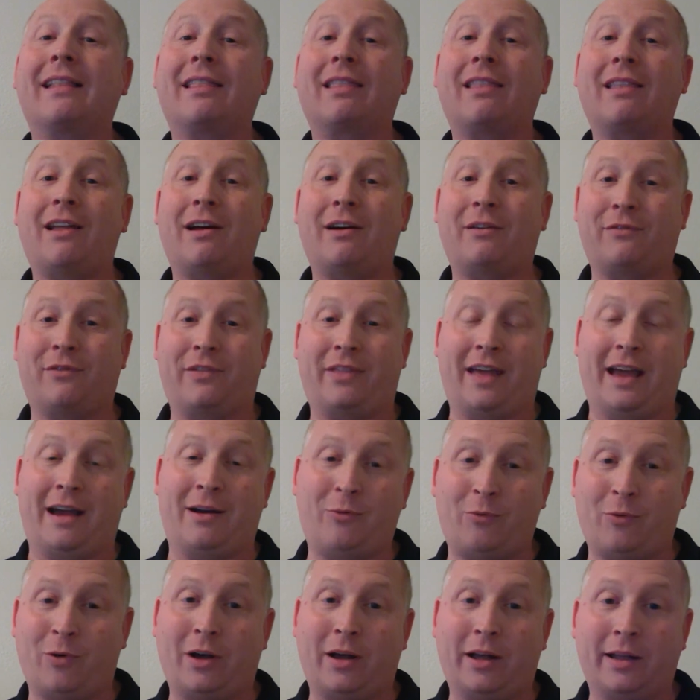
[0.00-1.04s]
love
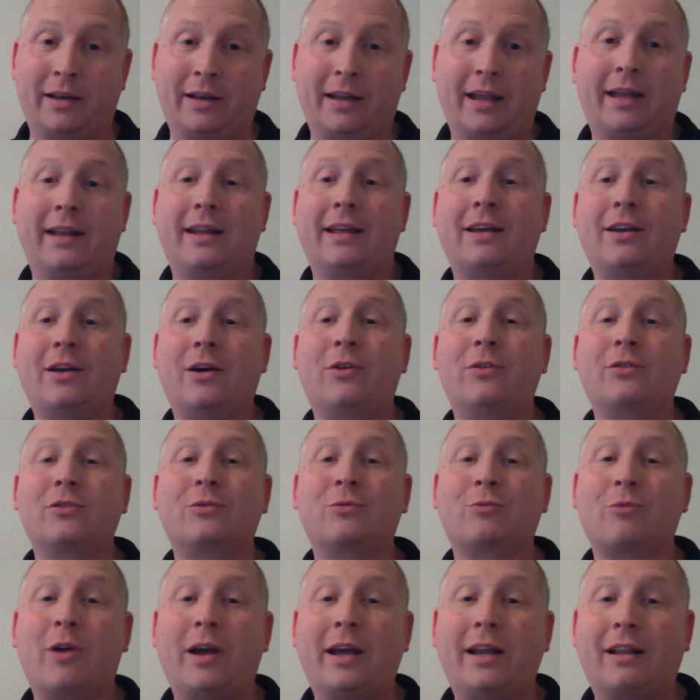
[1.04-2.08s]
that one. And it goes
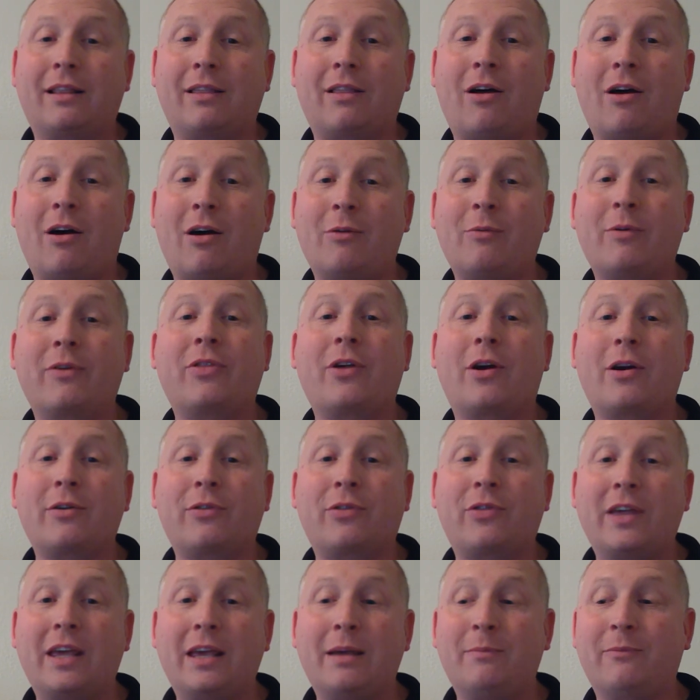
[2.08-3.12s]
right along with our
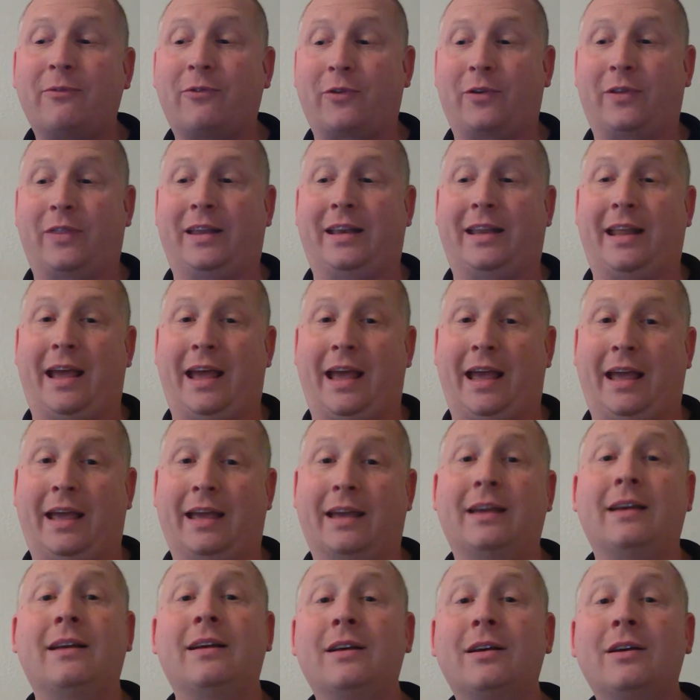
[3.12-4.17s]
theme for the day.